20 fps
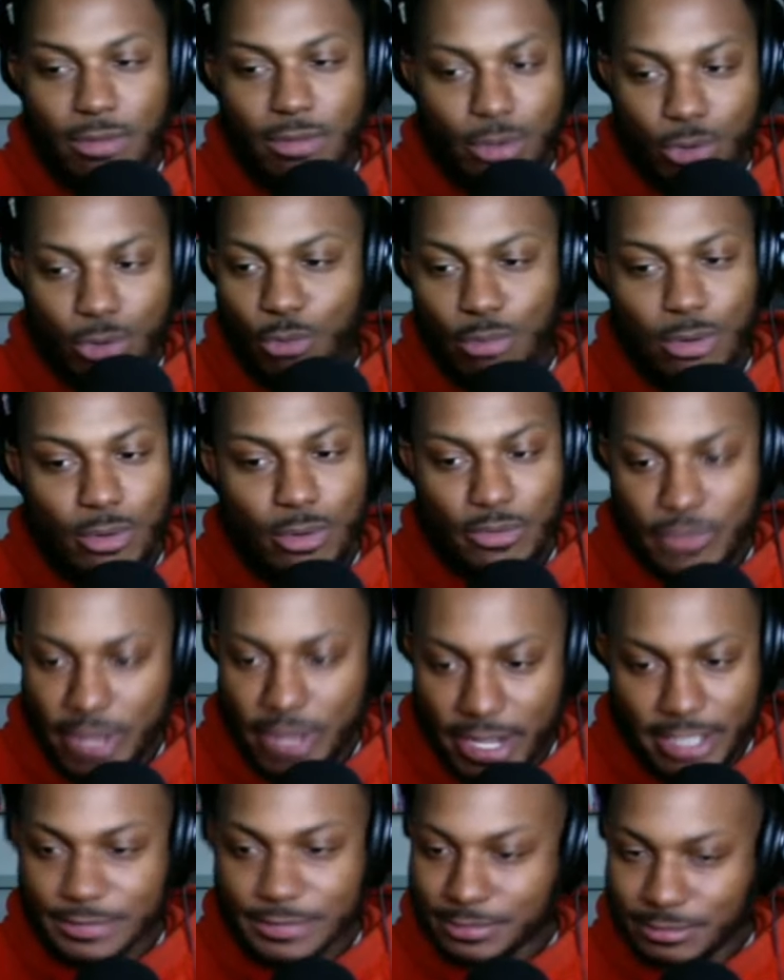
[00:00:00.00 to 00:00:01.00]
Cool, boom,
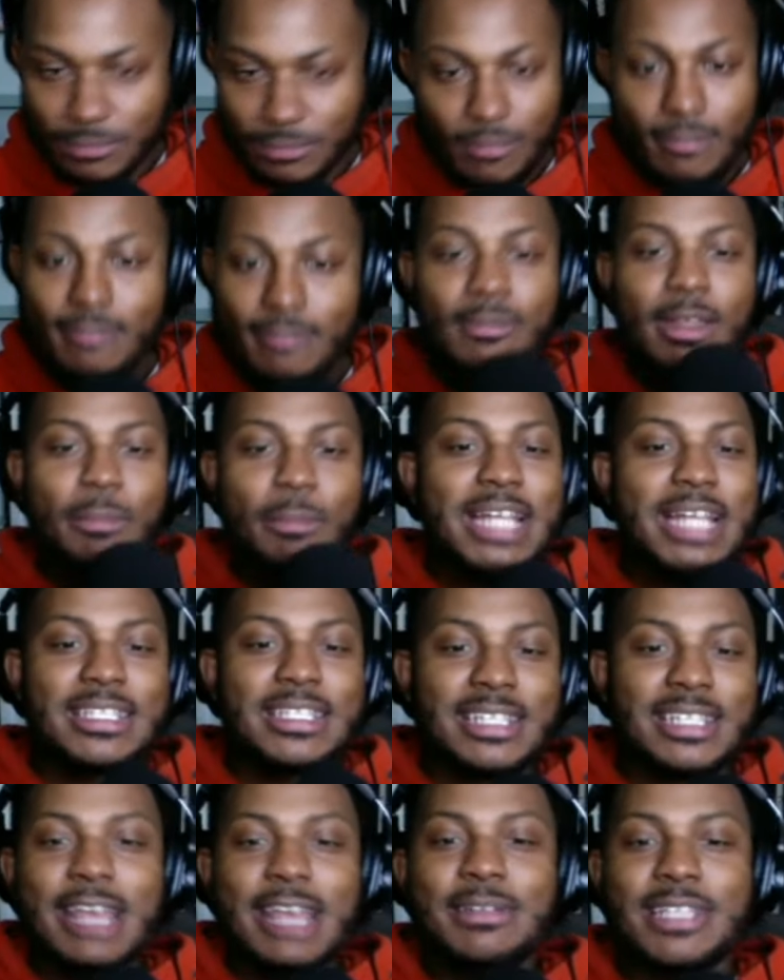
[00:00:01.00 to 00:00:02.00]
fine. But at the
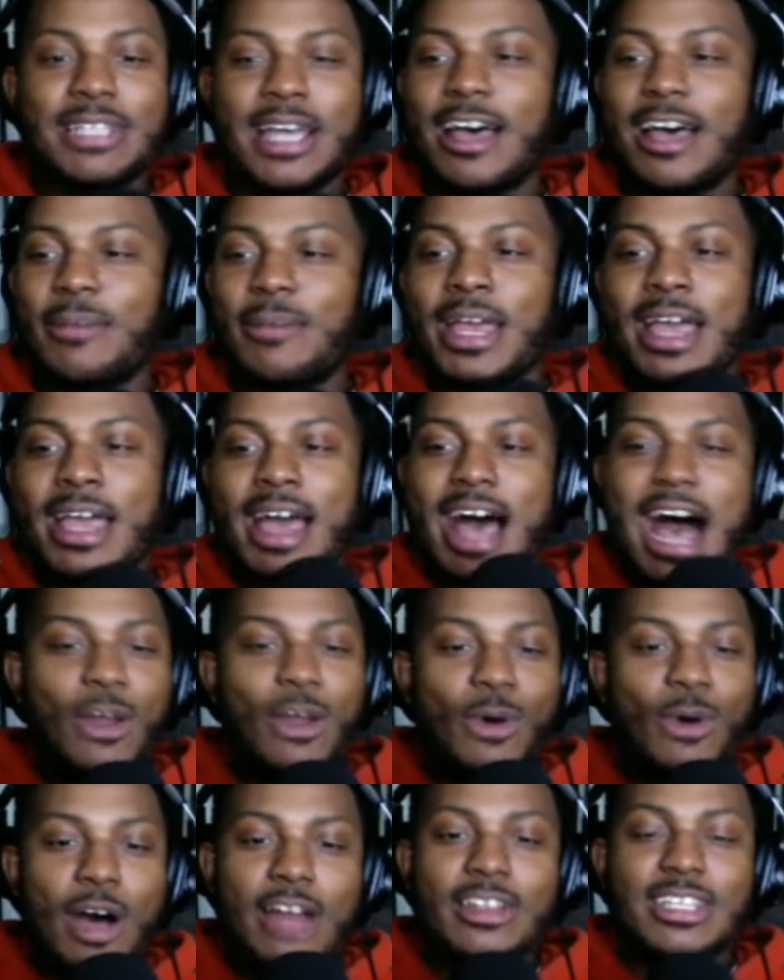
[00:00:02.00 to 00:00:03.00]
same time, I
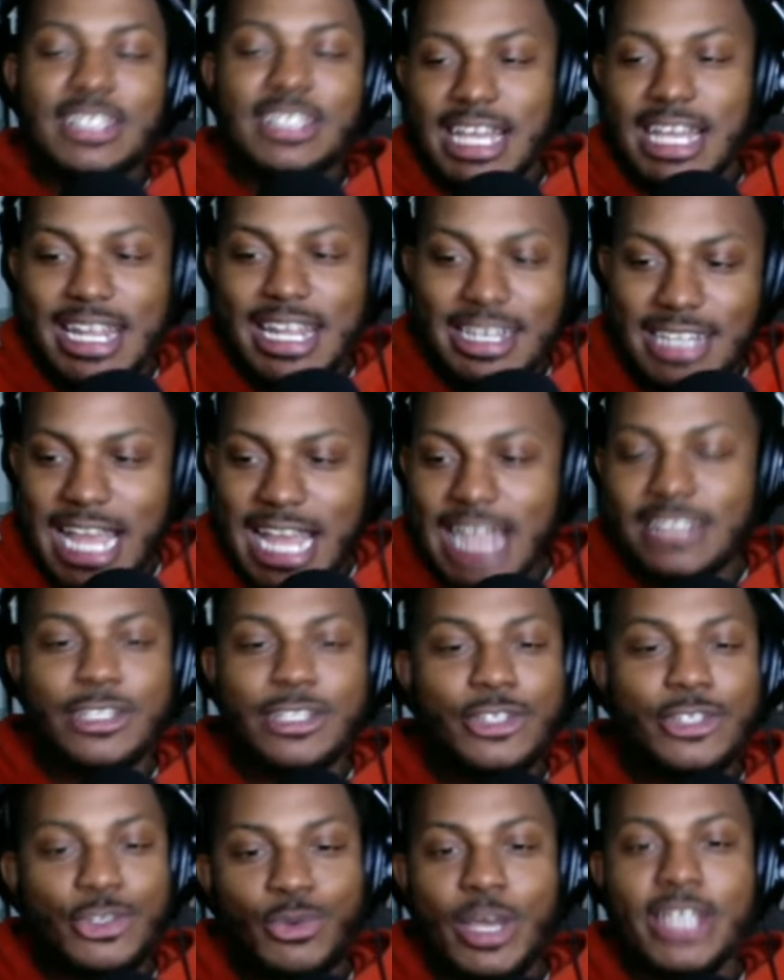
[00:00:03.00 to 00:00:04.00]
don't understand in that
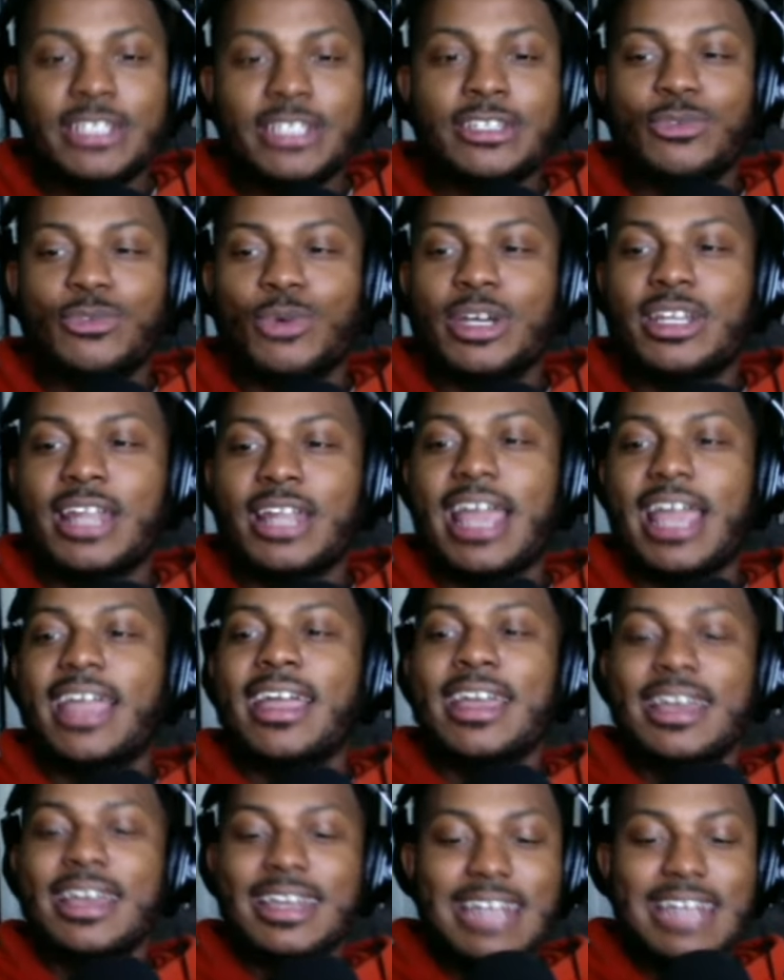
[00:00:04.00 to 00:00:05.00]
situation what like
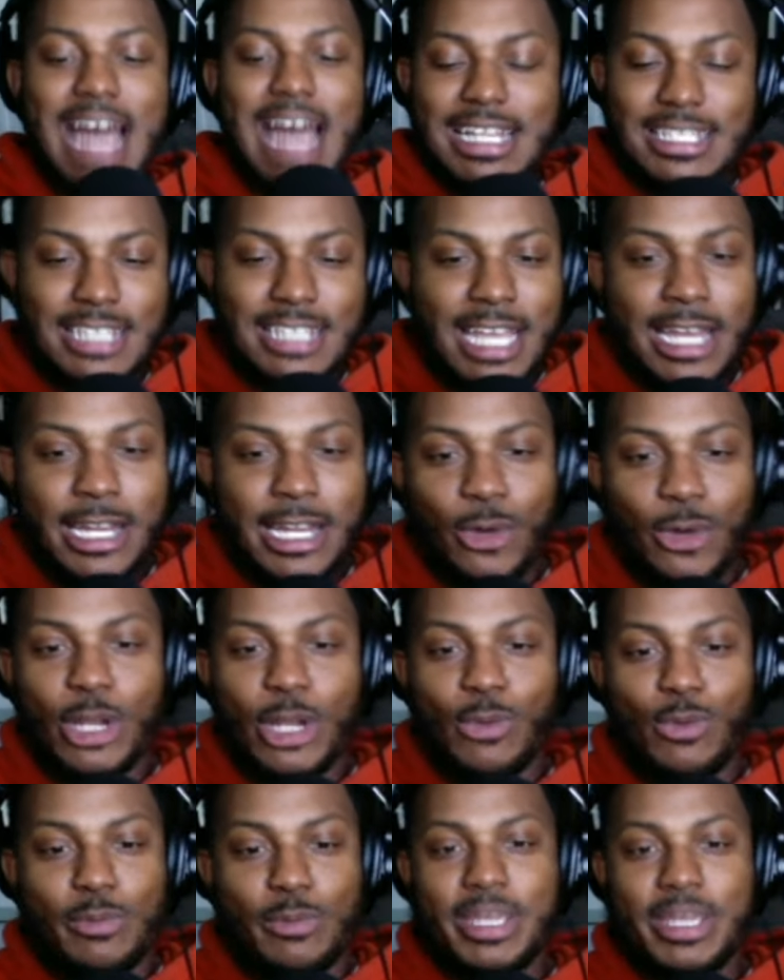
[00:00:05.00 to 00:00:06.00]
not standing on
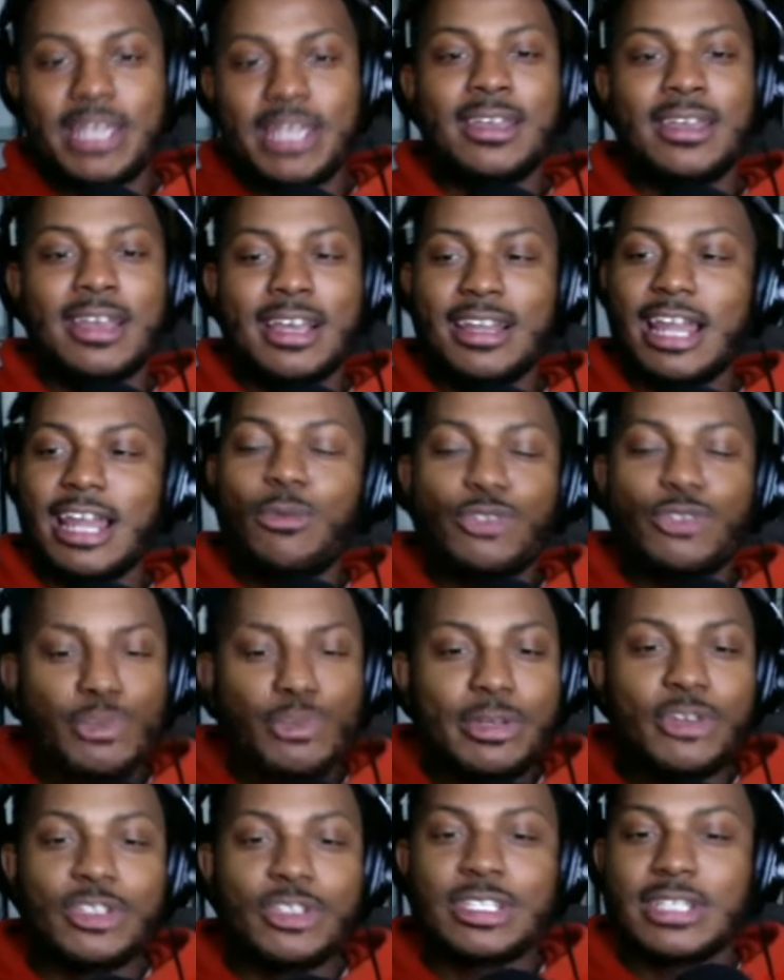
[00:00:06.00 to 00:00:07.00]
it would be. Like, what one
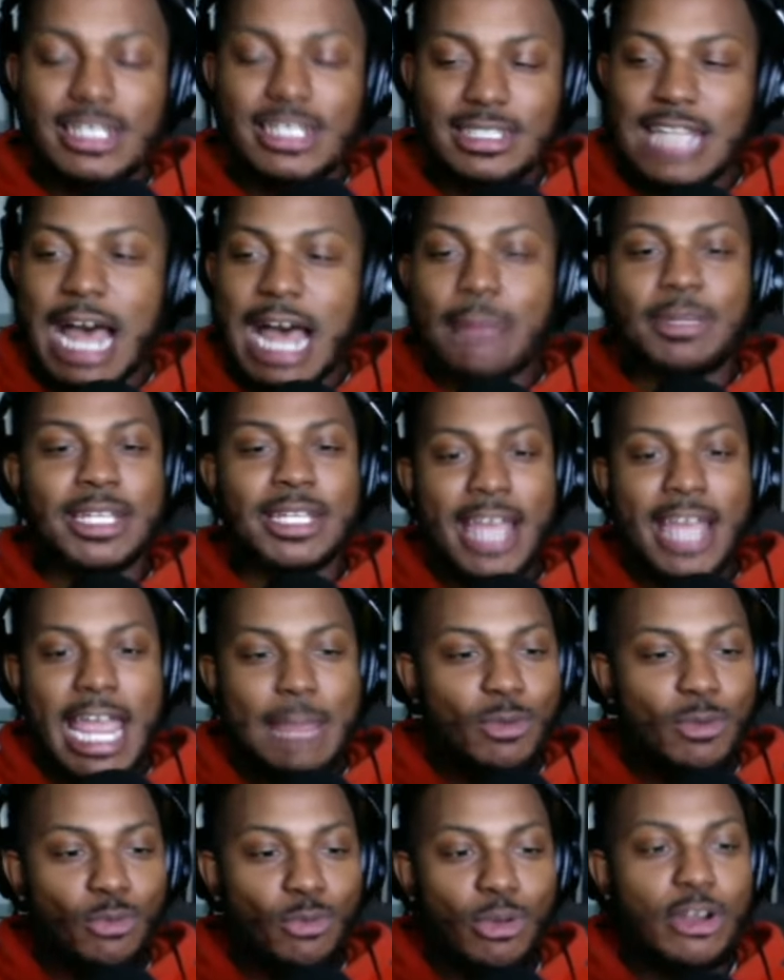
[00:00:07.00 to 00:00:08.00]
we do? Stop the
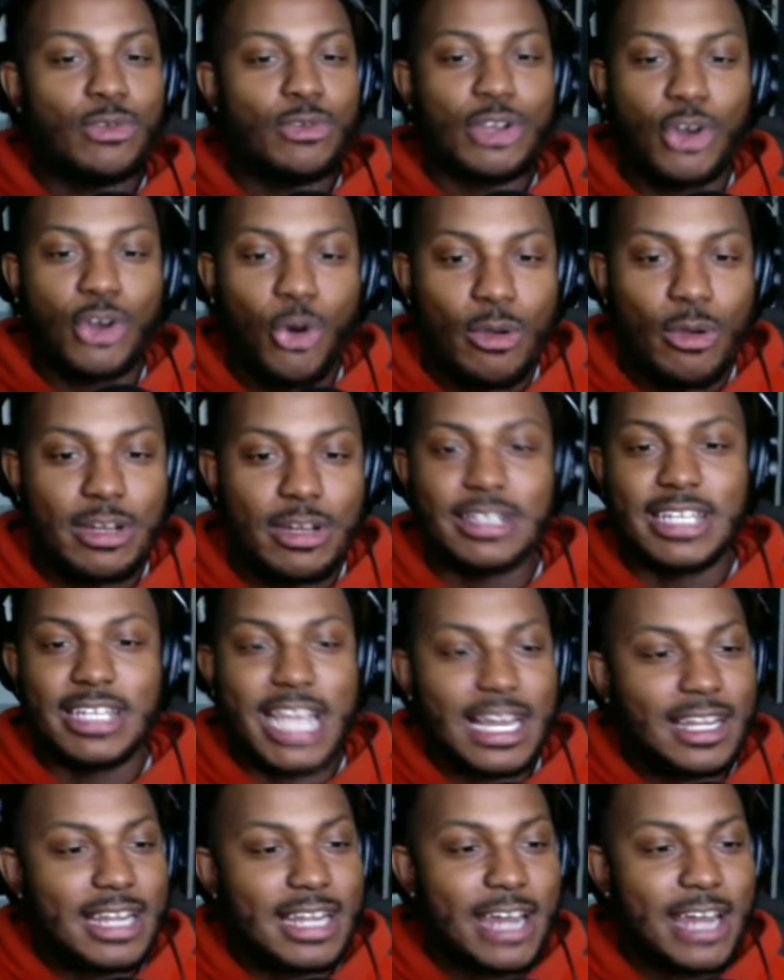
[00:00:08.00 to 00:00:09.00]
game and run on the court and
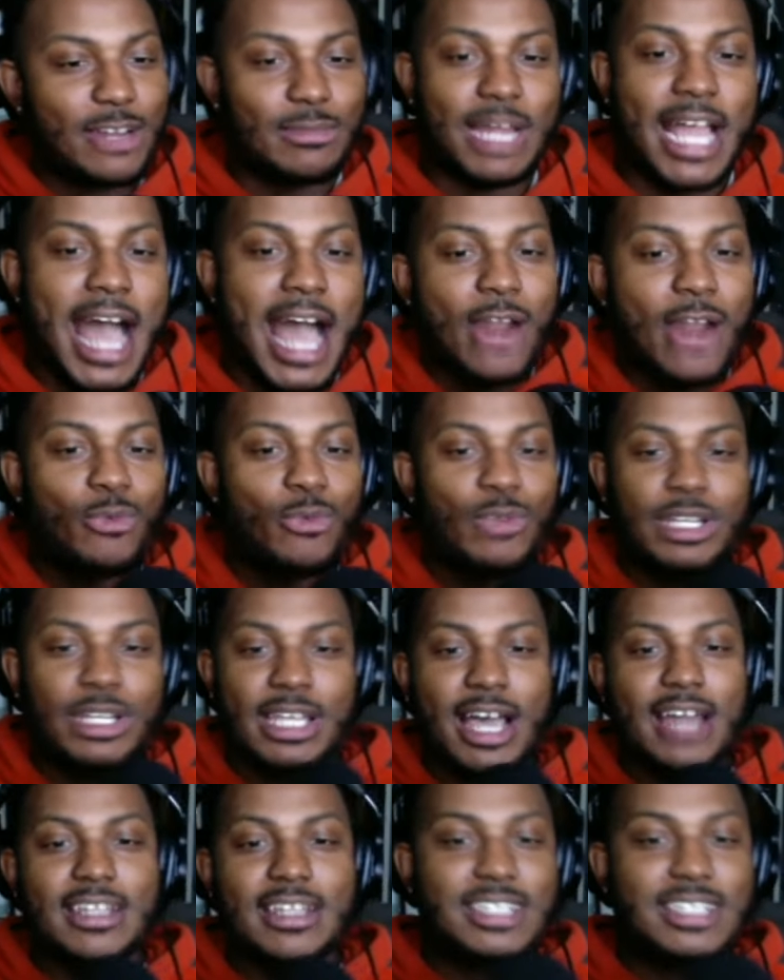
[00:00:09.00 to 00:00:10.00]
yell it at him? Like, I don't really
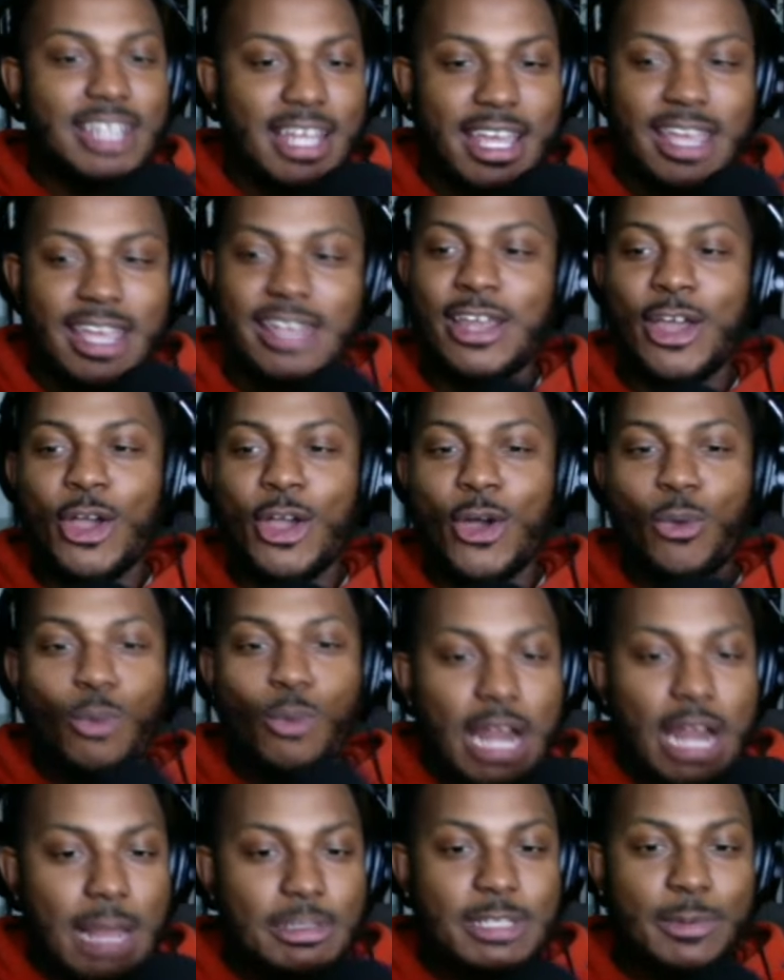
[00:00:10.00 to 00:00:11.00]
understand
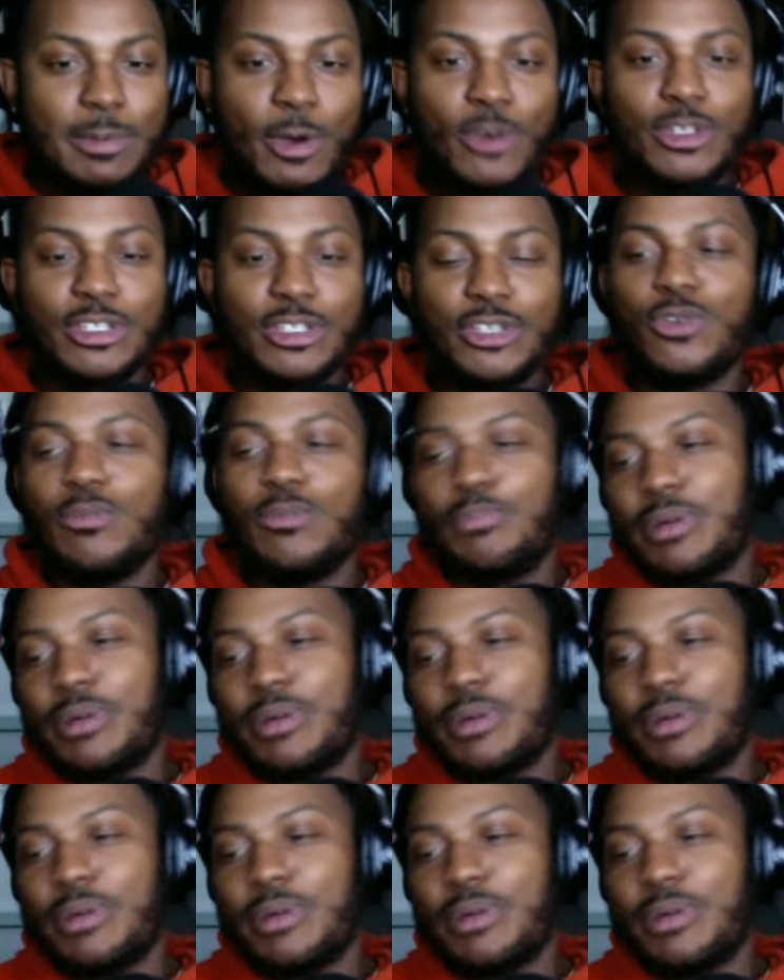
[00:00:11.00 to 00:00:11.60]
what I'm supposed to do.